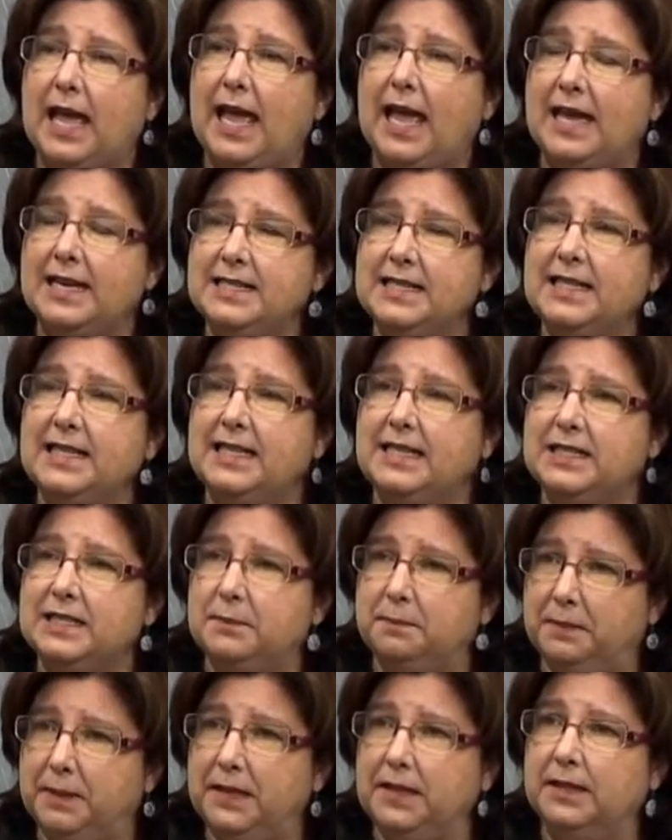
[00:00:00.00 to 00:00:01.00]
As it gets
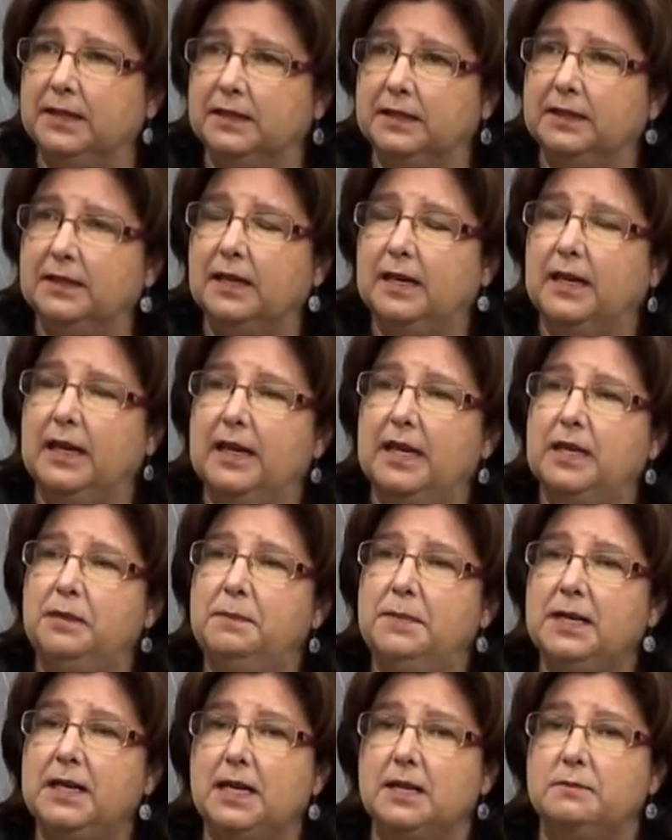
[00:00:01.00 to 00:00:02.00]
bigger,
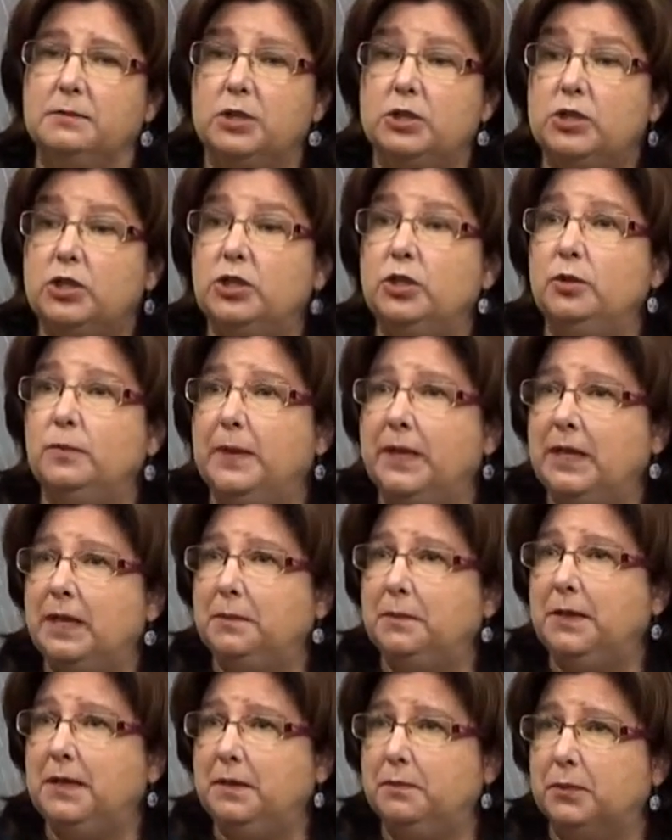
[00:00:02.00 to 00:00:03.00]
it becomes too many
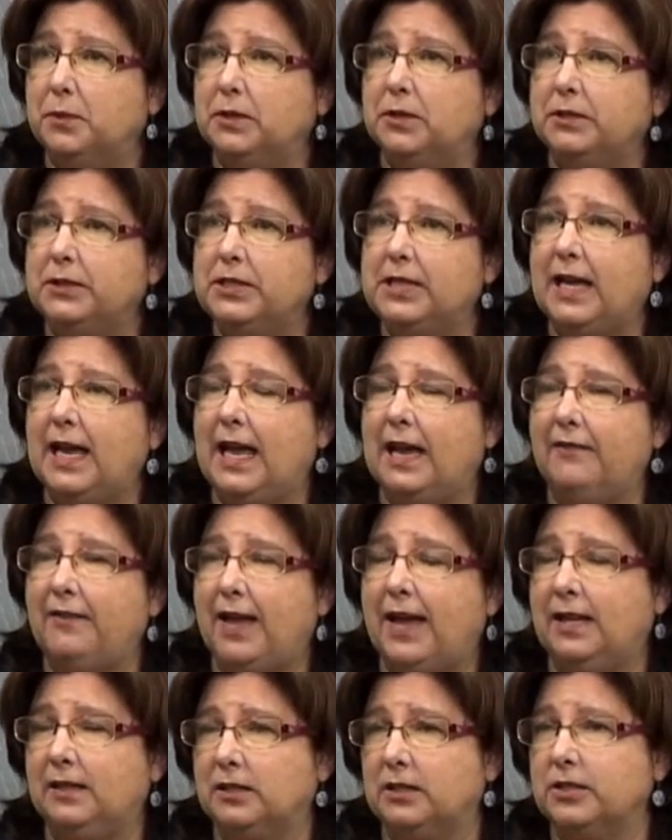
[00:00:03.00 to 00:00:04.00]
people to have
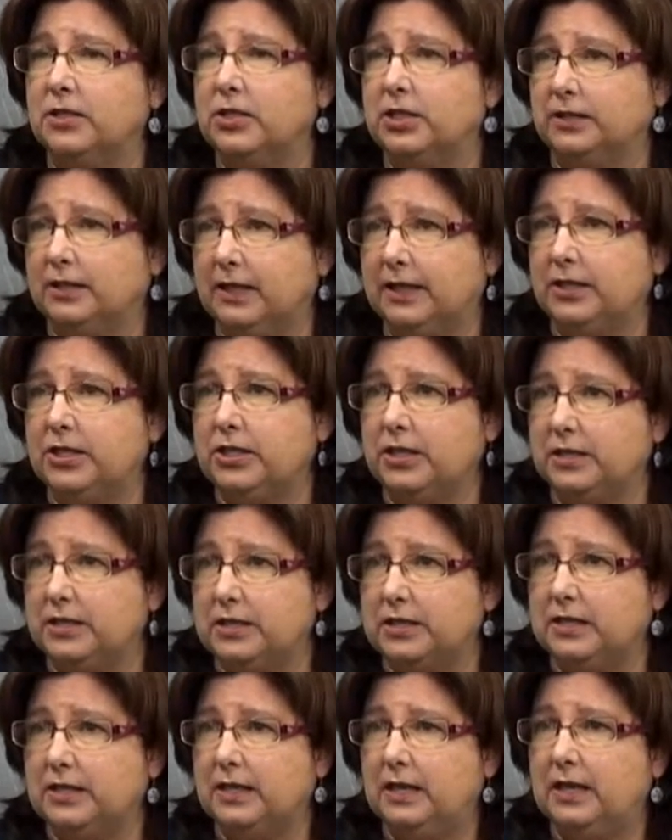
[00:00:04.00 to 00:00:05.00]
at-large
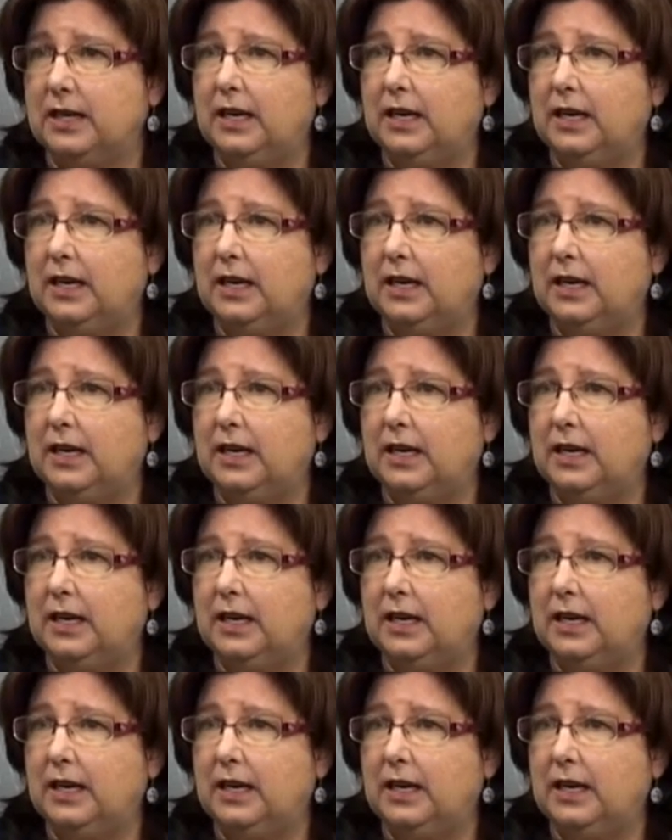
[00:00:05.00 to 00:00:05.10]
elections.